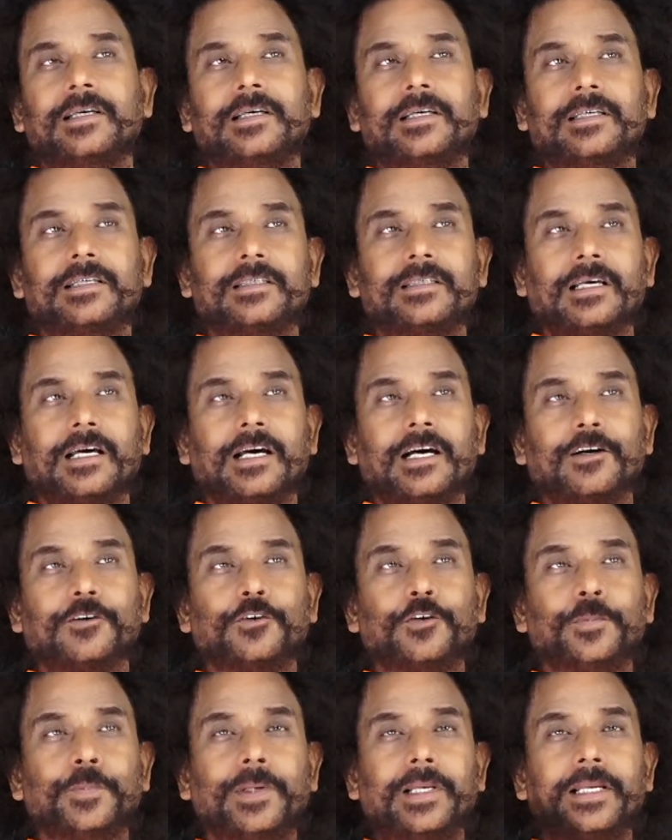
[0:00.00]
is
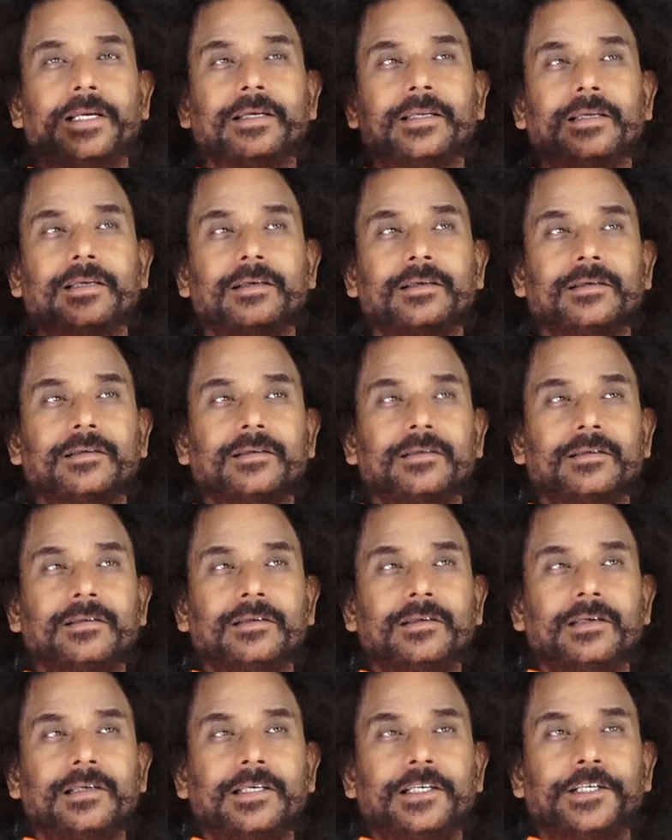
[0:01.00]
accumulating,
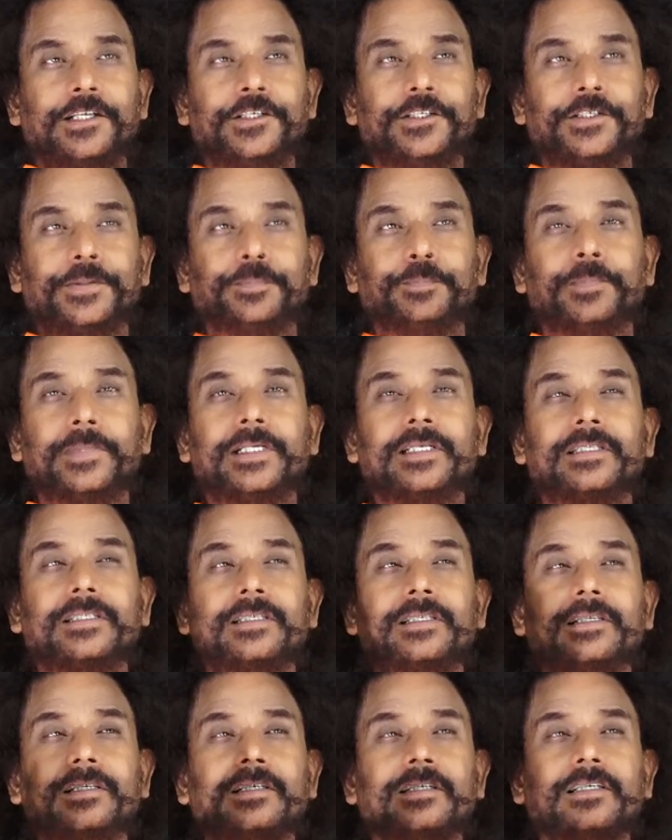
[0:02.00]
is
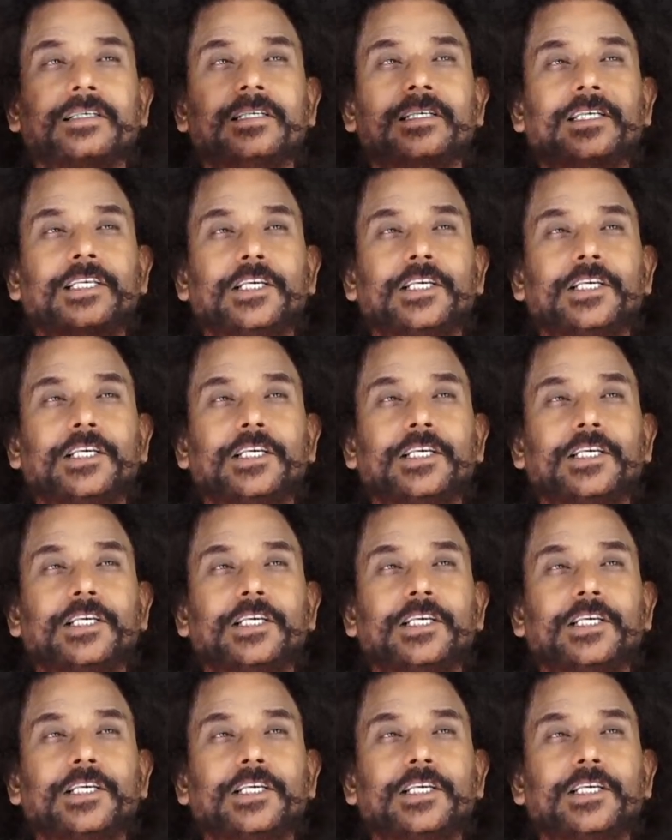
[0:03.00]
merging